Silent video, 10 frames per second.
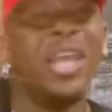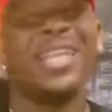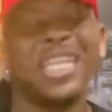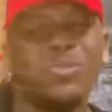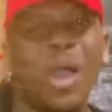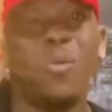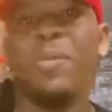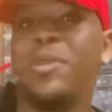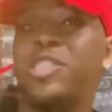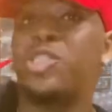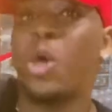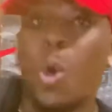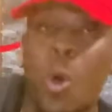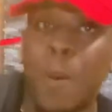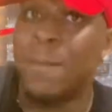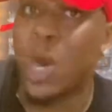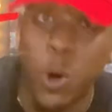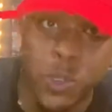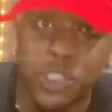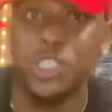That's why we be so
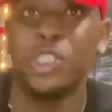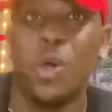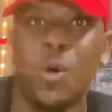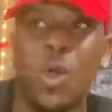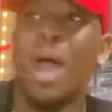emotional